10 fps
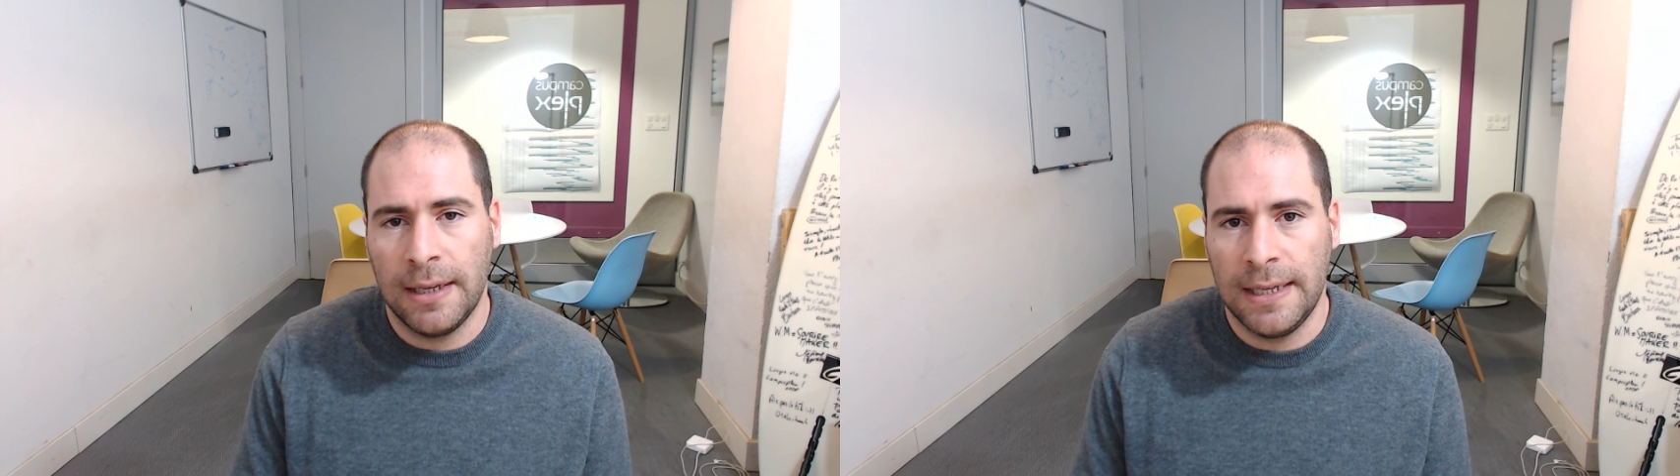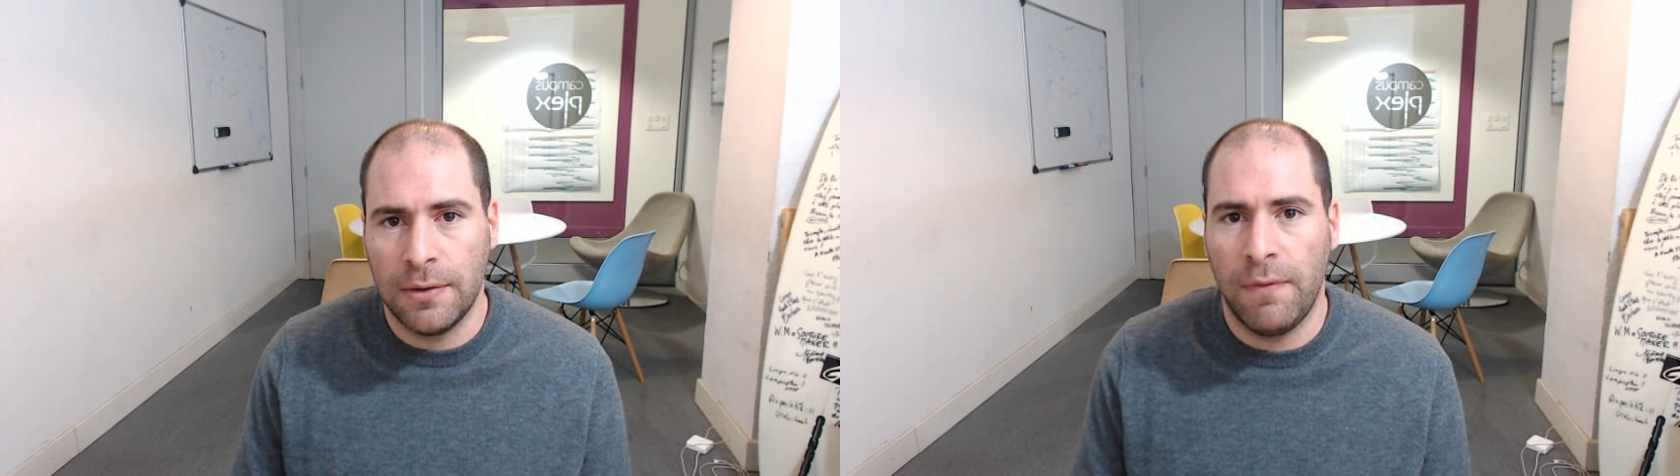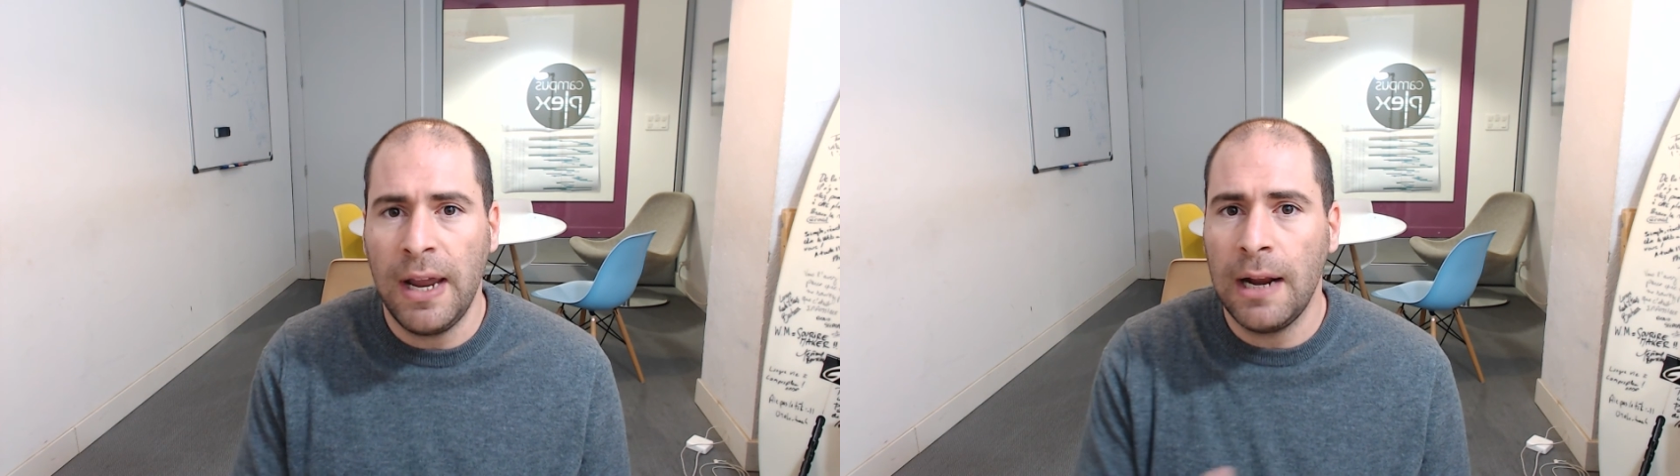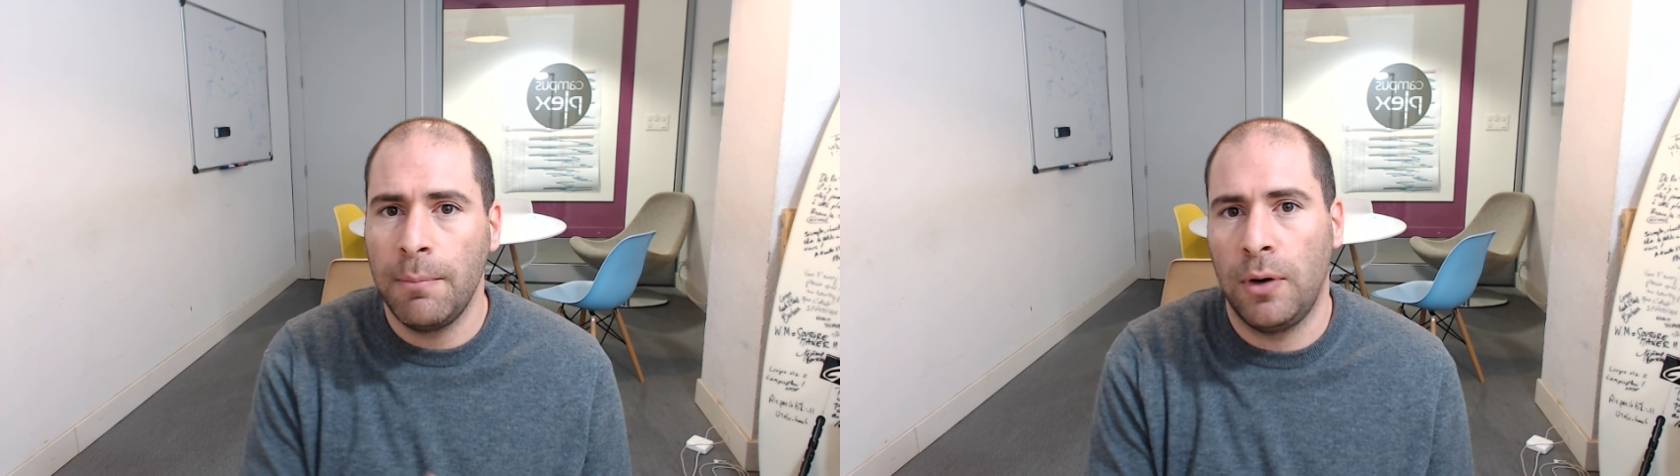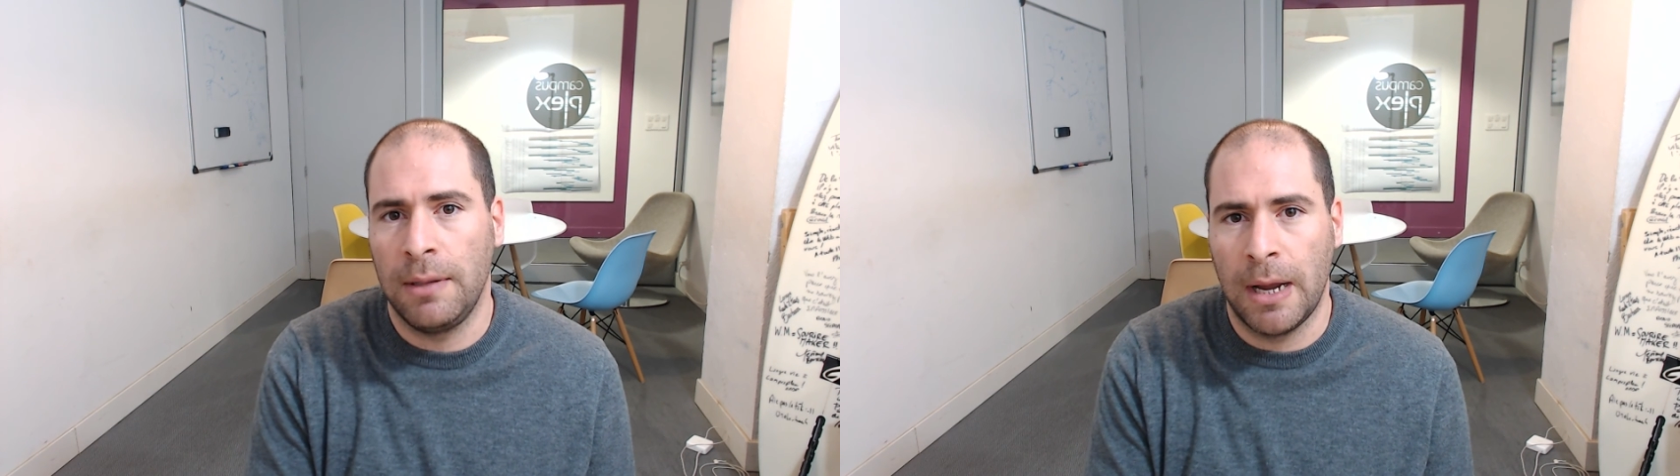is
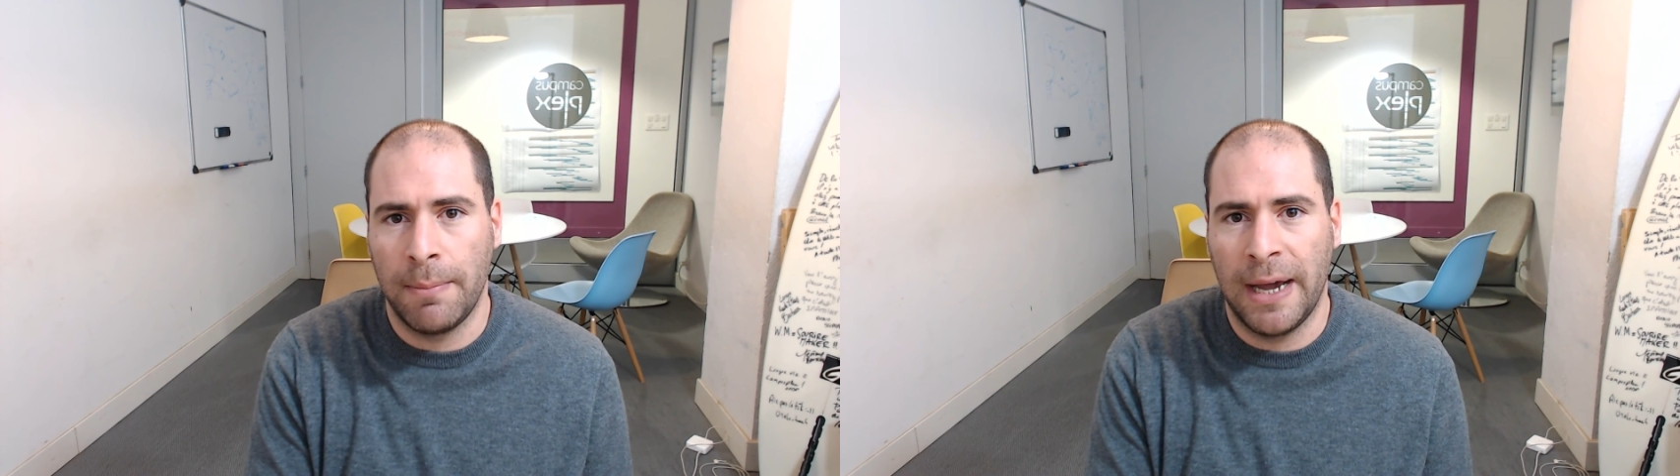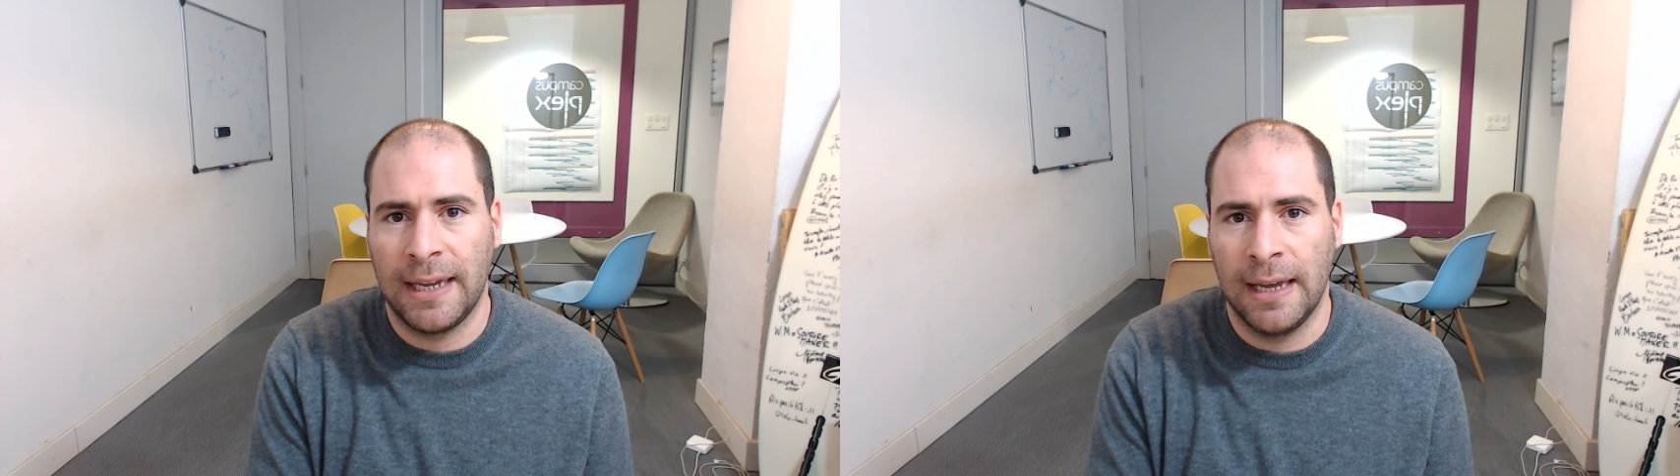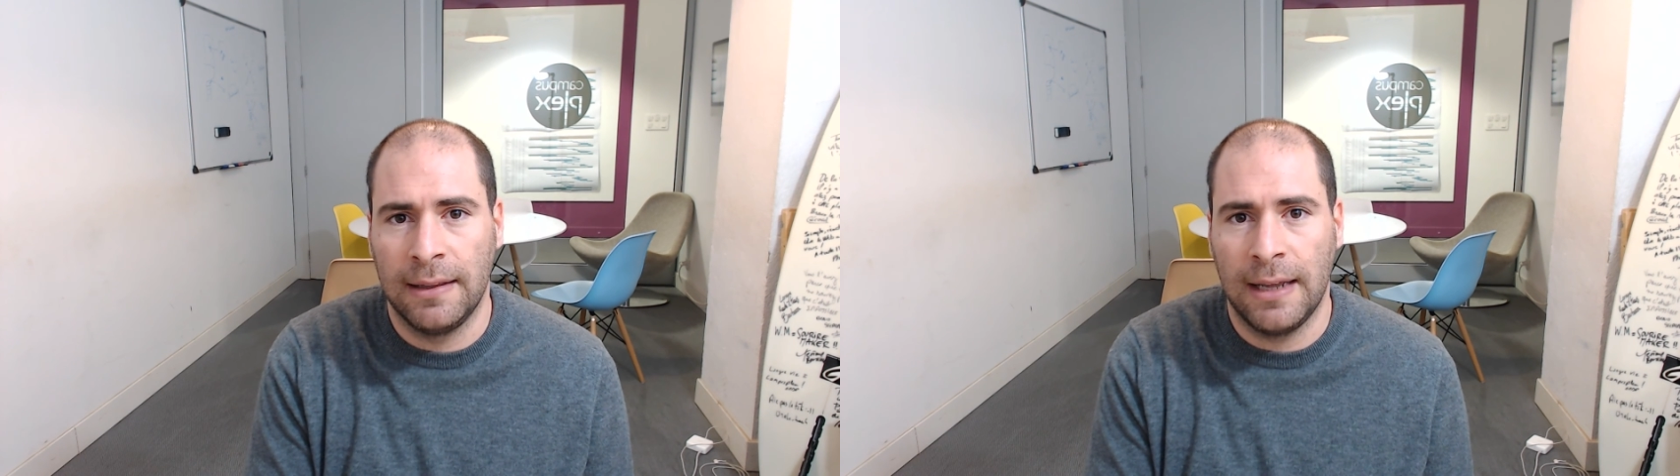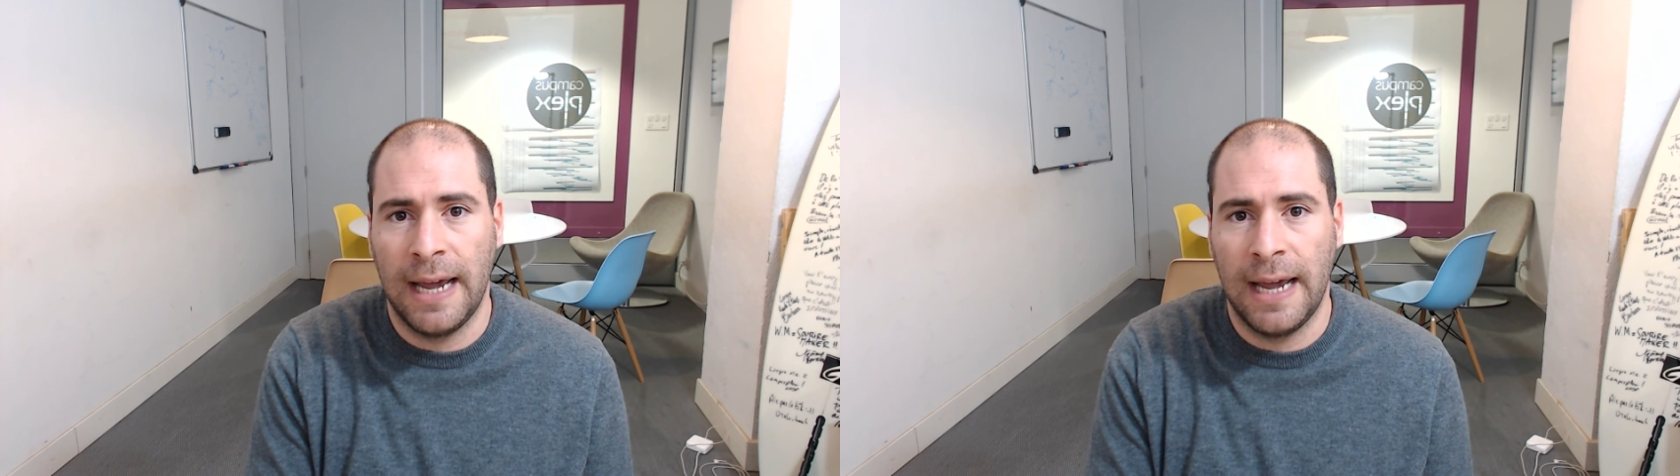available in my backend.